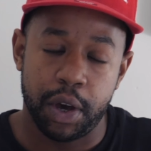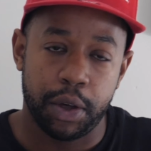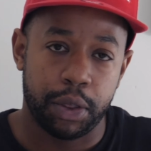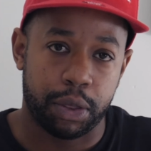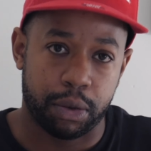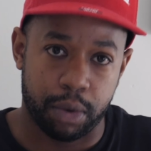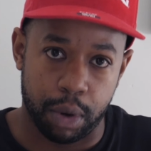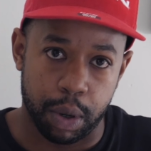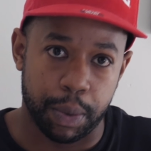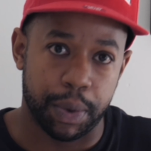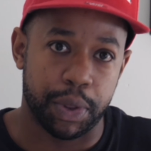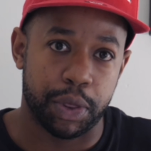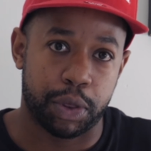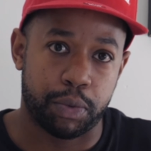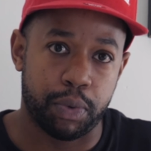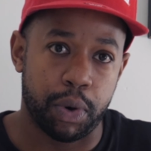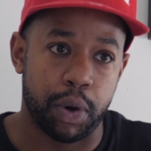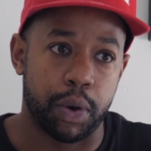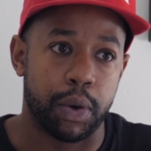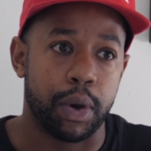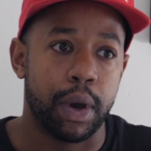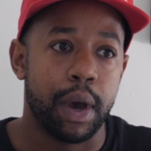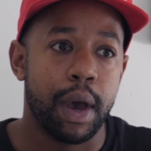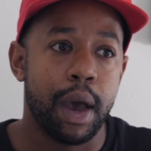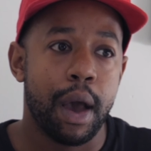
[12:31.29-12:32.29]
through and
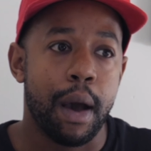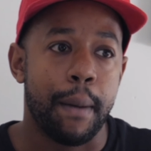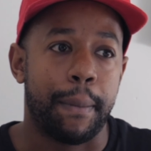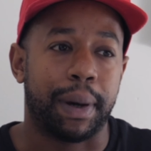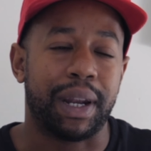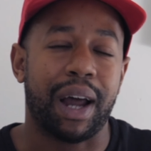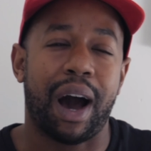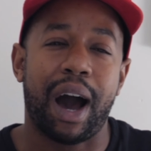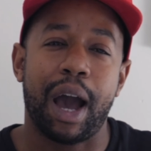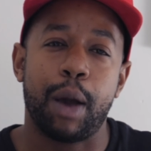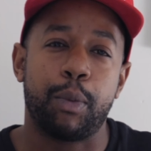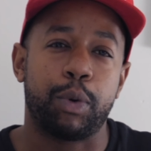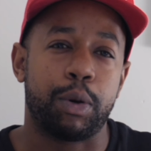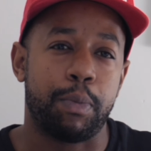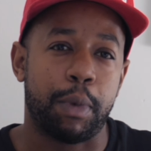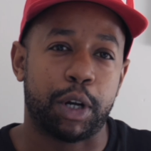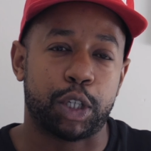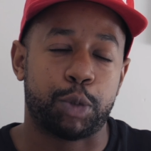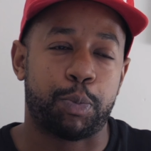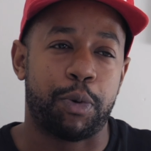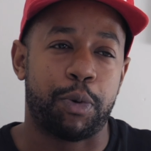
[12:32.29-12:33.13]
through. But I would much